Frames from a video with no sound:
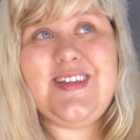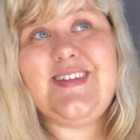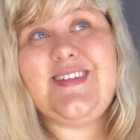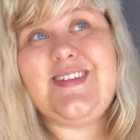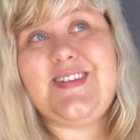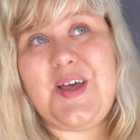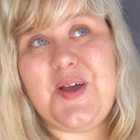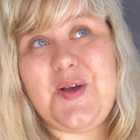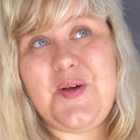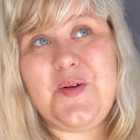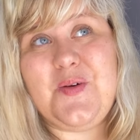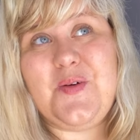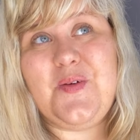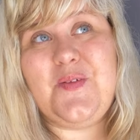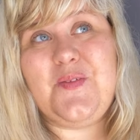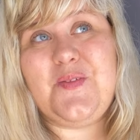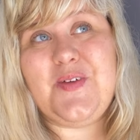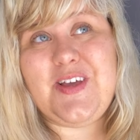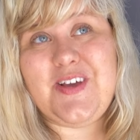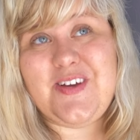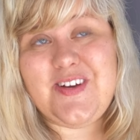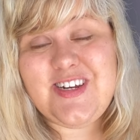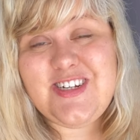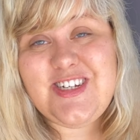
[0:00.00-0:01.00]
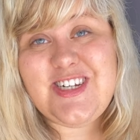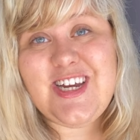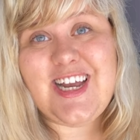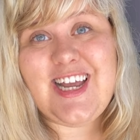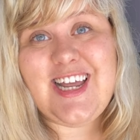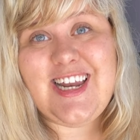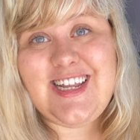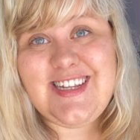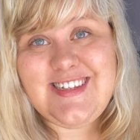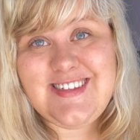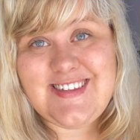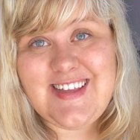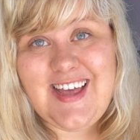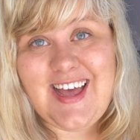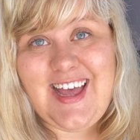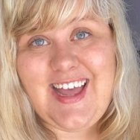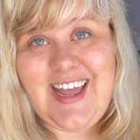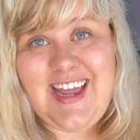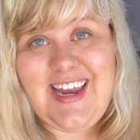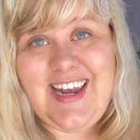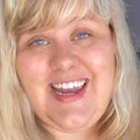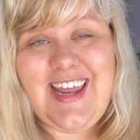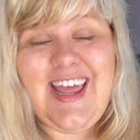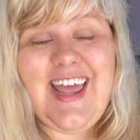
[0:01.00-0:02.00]
So we go to check in
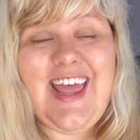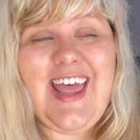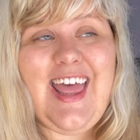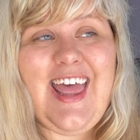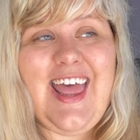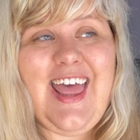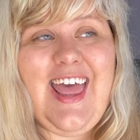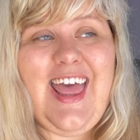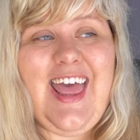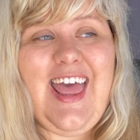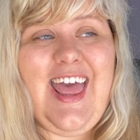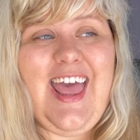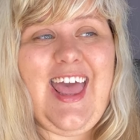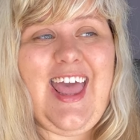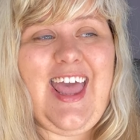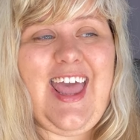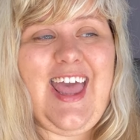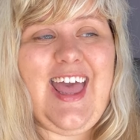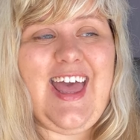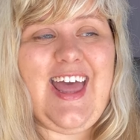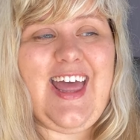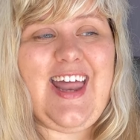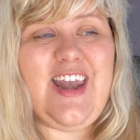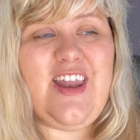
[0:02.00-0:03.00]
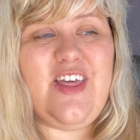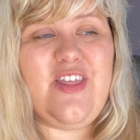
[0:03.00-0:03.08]
inside. And